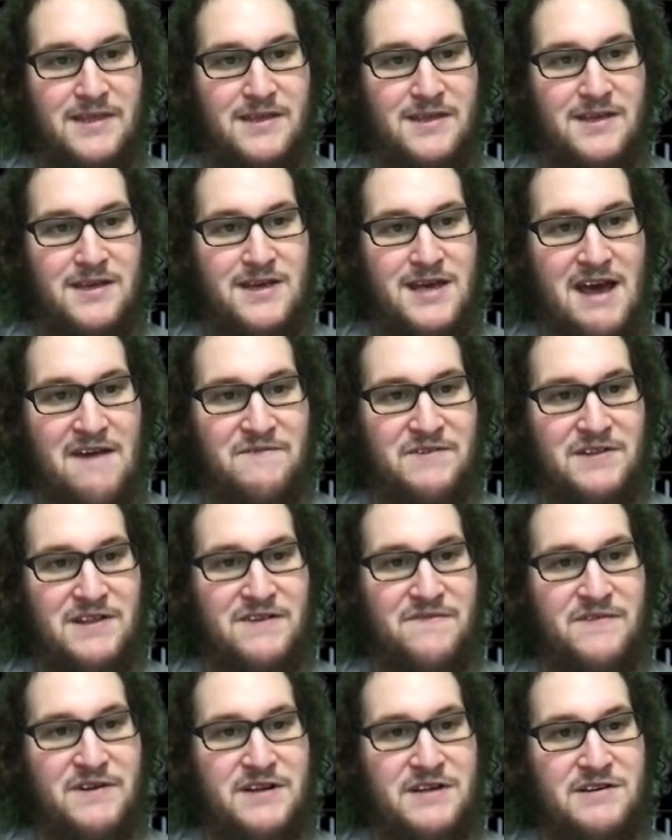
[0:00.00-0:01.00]
after
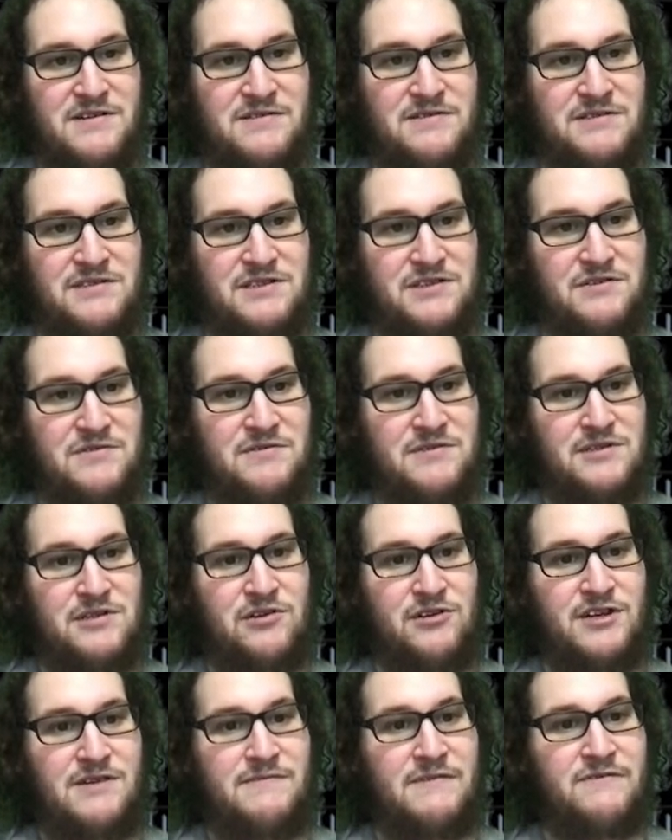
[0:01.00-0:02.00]
that video. So it was
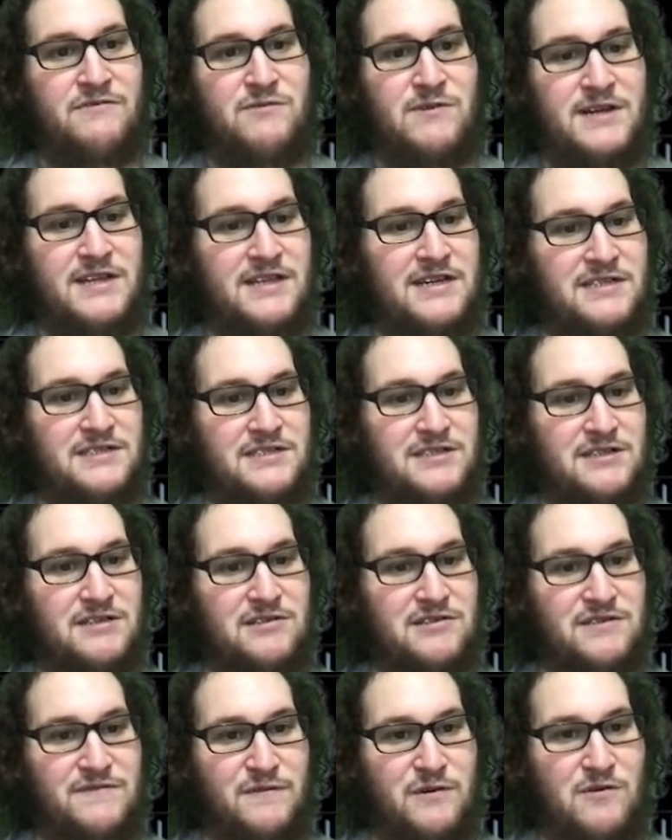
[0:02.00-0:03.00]
holding above
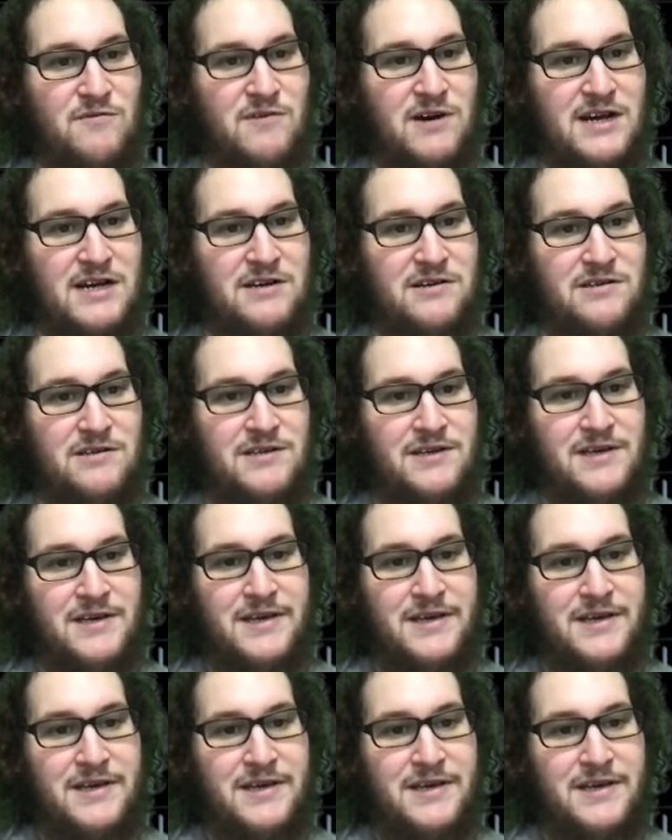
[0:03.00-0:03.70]
$20,000 for a while.